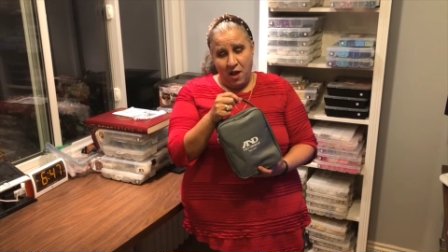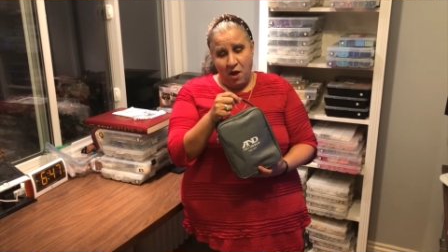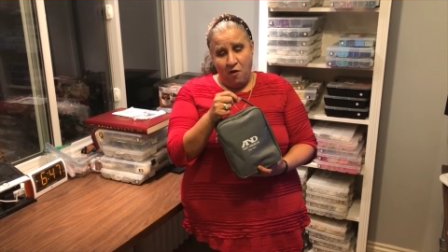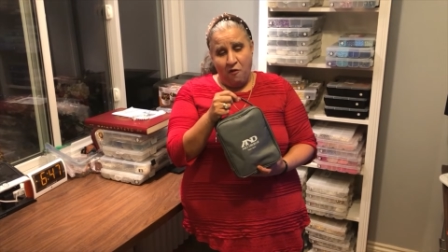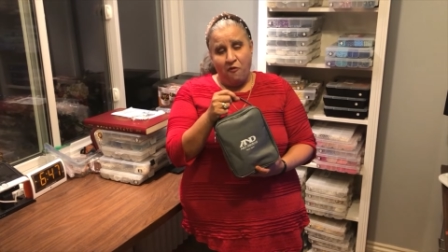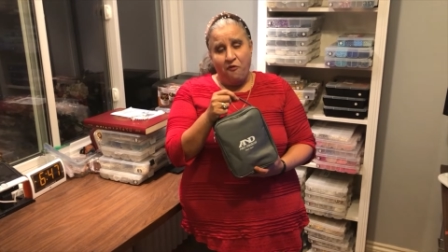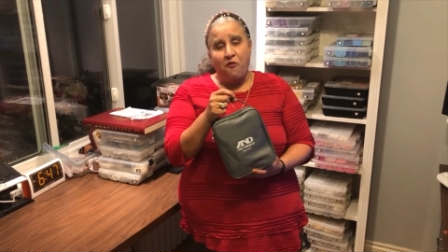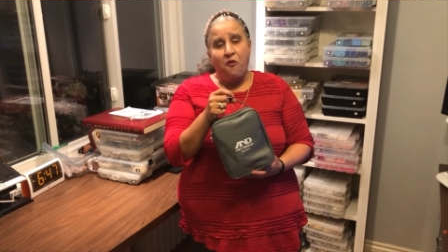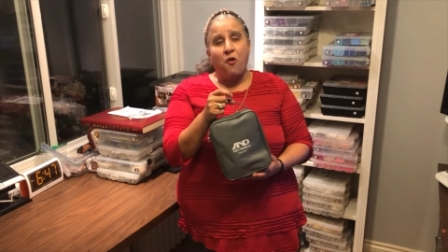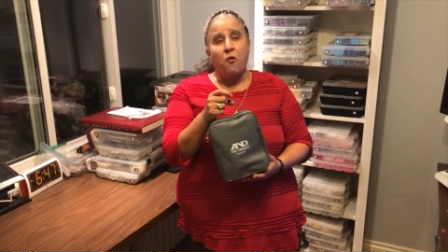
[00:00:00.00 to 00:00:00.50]

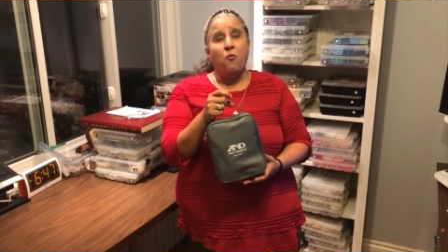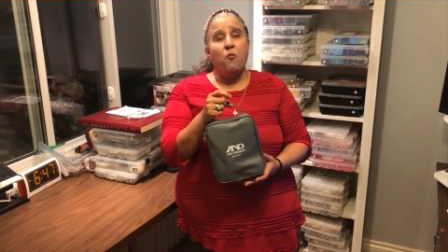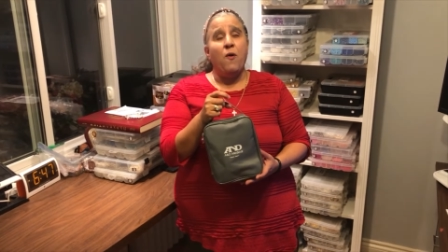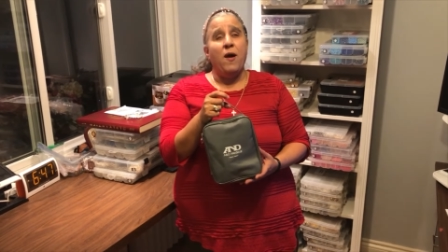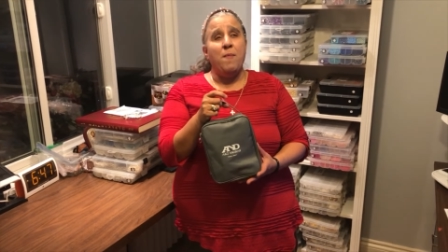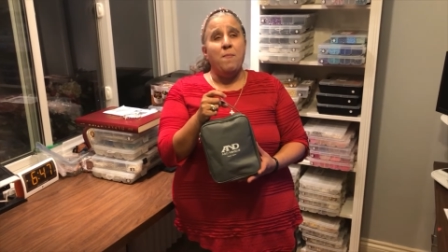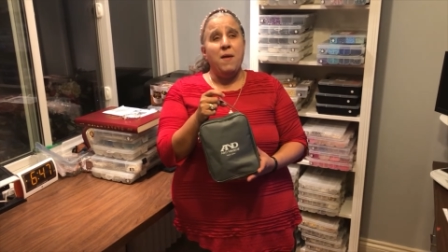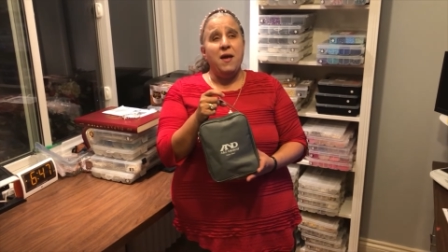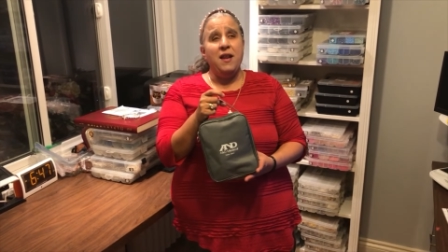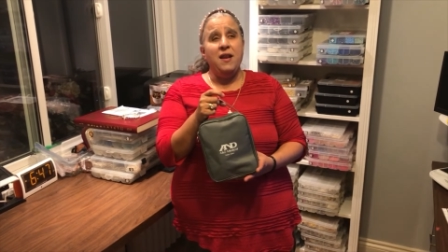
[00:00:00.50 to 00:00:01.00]
For
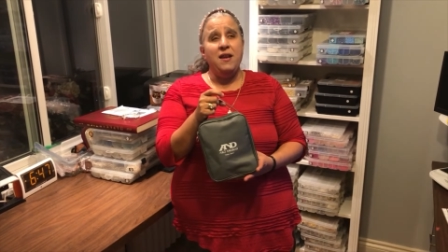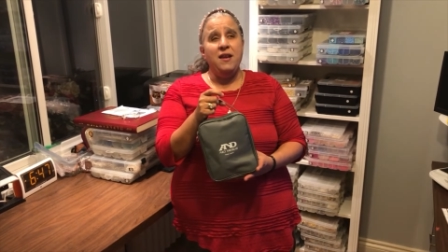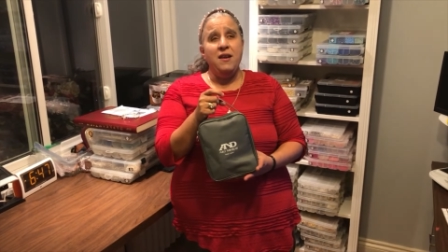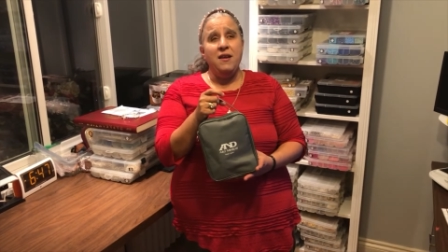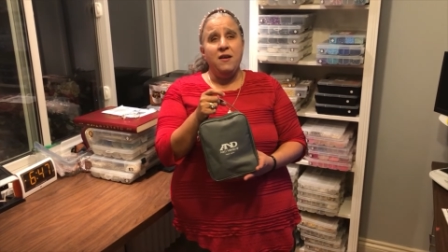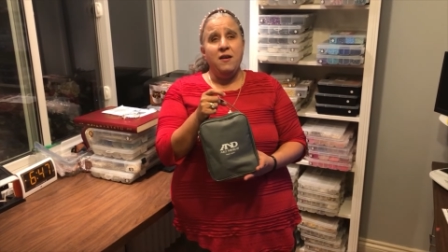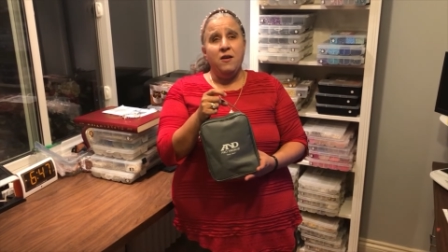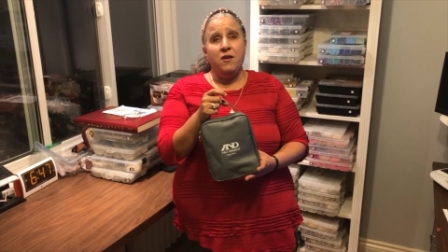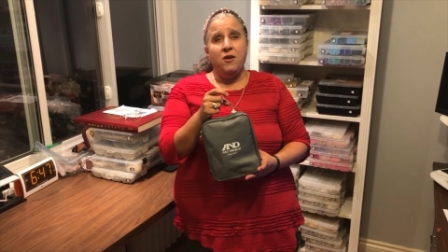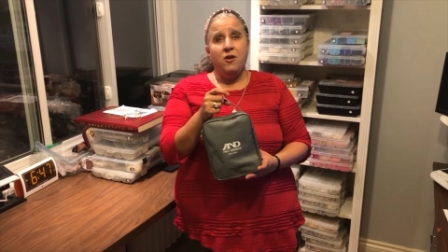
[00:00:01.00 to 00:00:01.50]
women
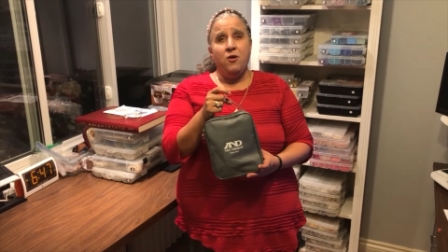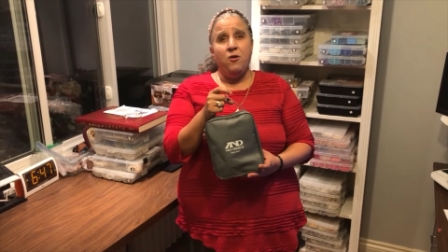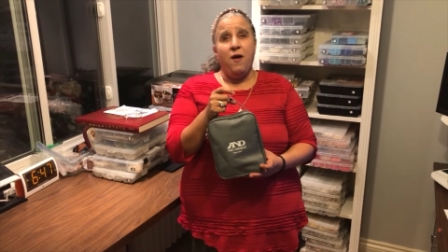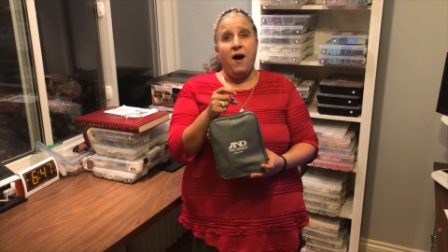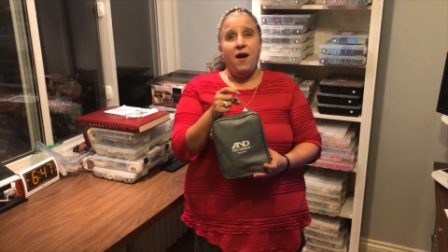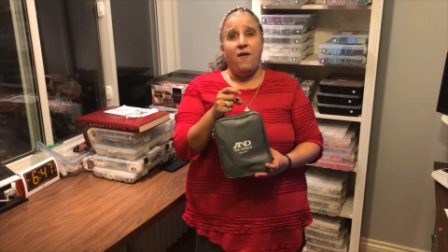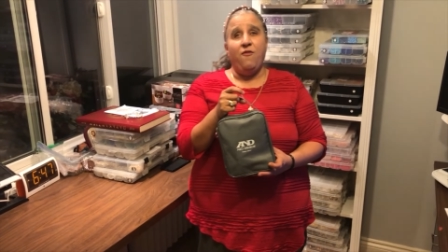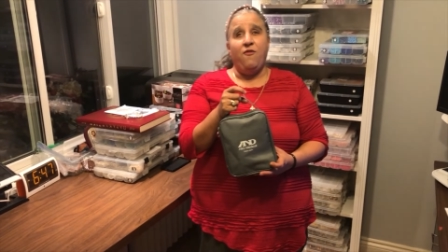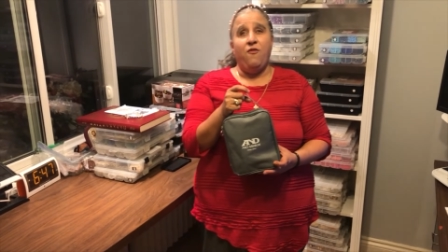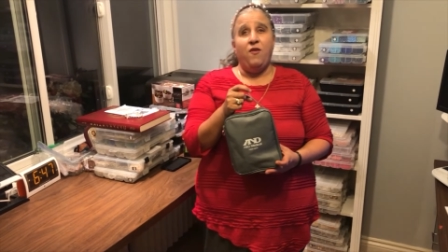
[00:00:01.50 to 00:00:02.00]
who
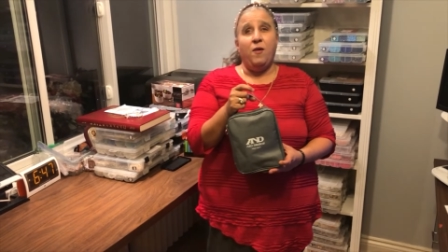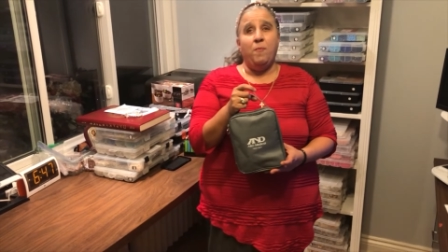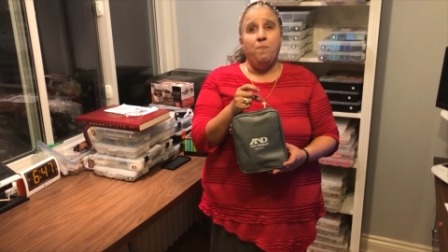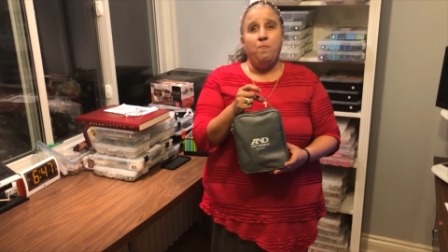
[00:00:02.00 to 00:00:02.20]
have